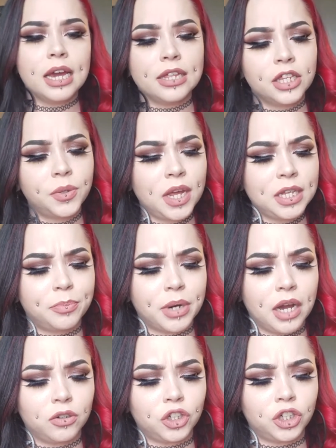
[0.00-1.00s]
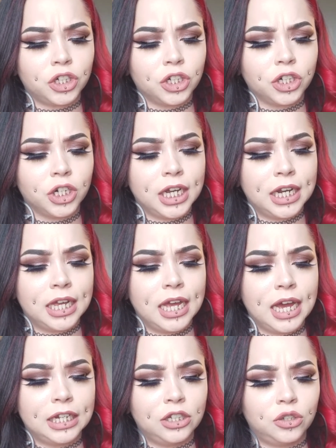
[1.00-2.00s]
And this one has brown sugar in it,
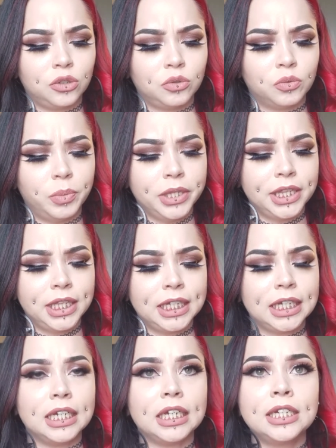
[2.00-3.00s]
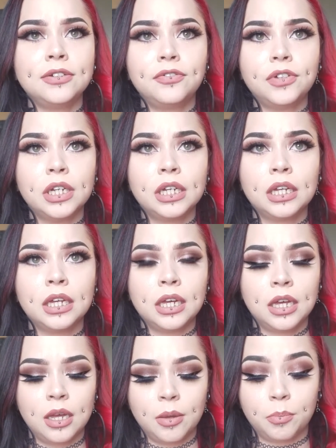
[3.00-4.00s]
I do believe.
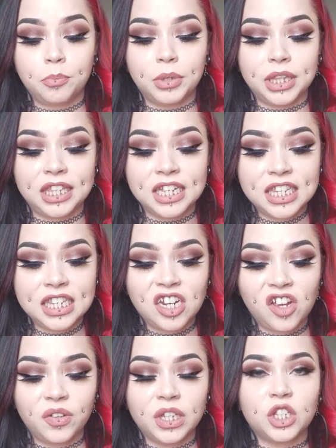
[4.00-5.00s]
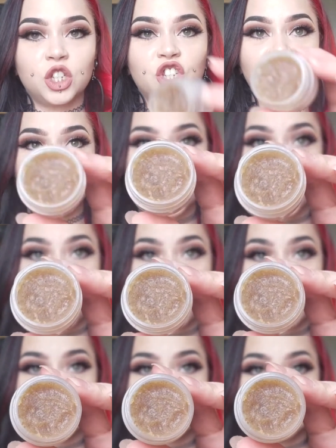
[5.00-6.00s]
But this stuff is
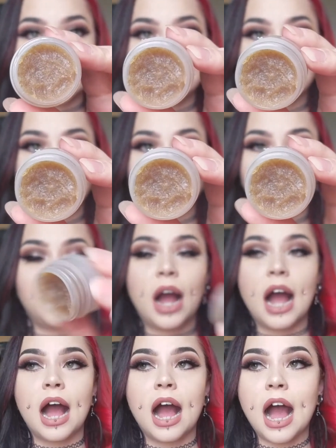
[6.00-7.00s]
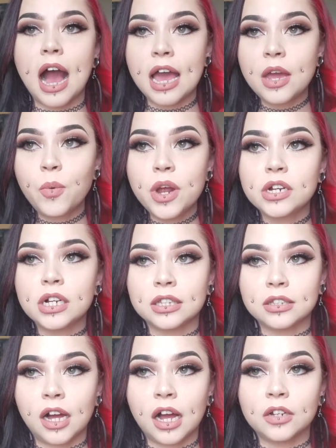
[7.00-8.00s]
so good, too. I wear a
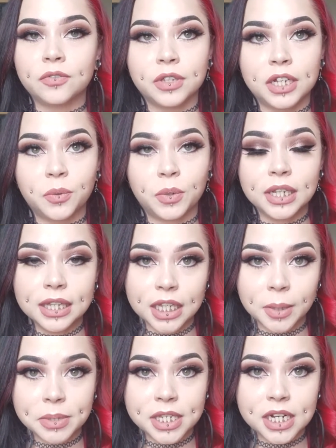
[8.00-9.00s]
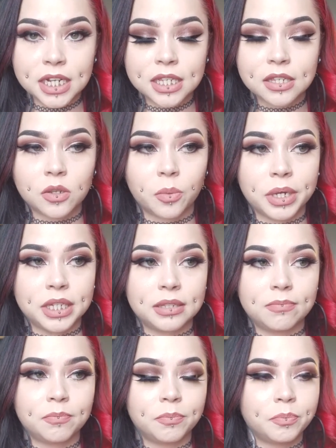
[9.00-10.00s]
lot of liquid lipsticks, so my
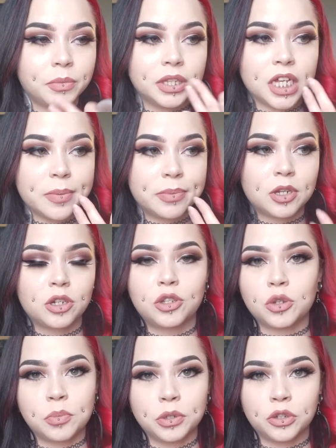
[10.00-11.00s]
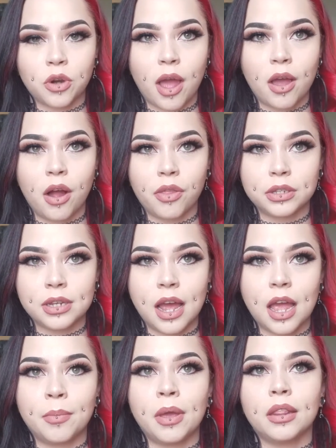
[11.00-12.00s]
lips are super dry all the
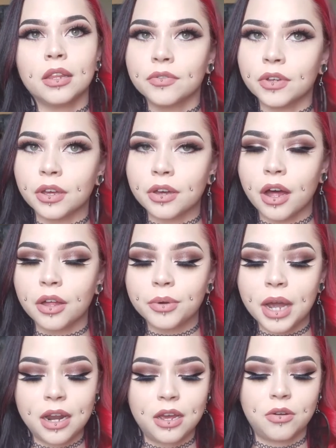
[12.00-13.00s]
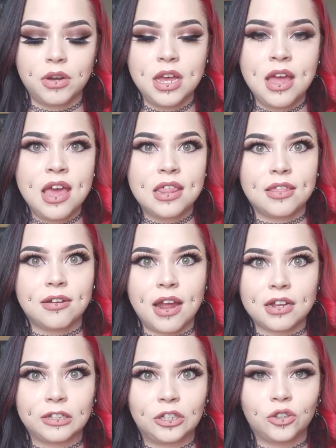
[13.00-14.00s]
time. And living in Colorado, they're
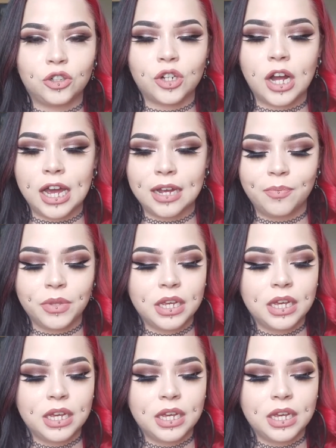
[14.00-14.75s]
extra dry.